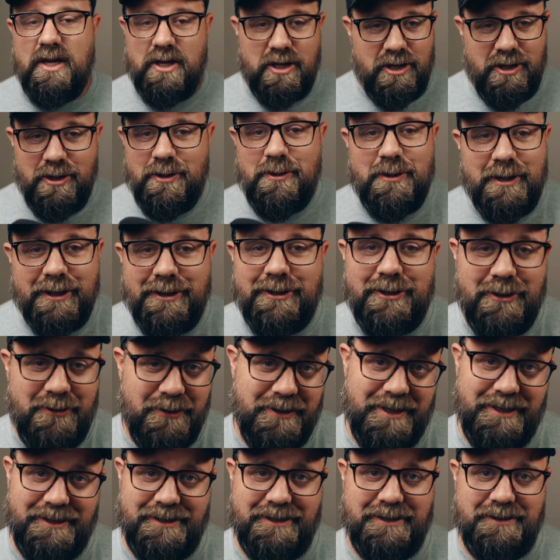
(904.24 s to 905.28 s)
You can do
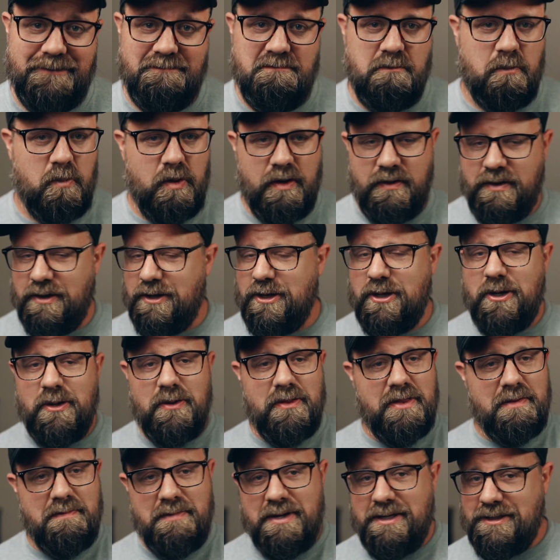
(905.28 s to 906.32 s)
this. Whether
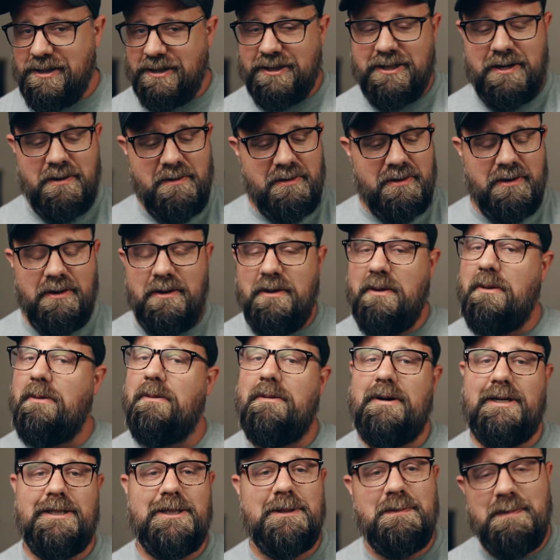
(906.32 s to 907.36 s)
you're the business owner
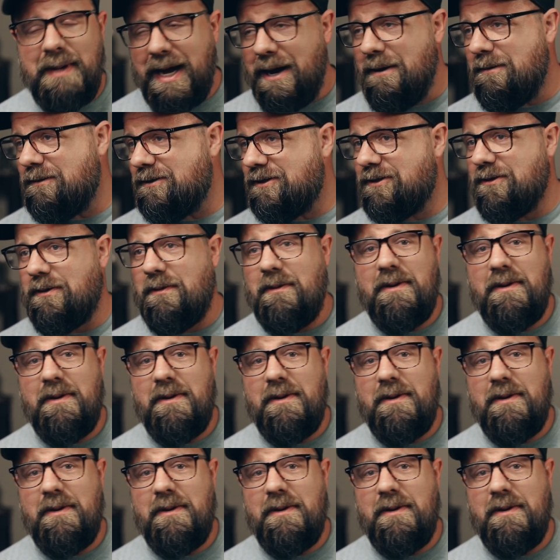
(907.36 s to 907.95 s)
or a spouse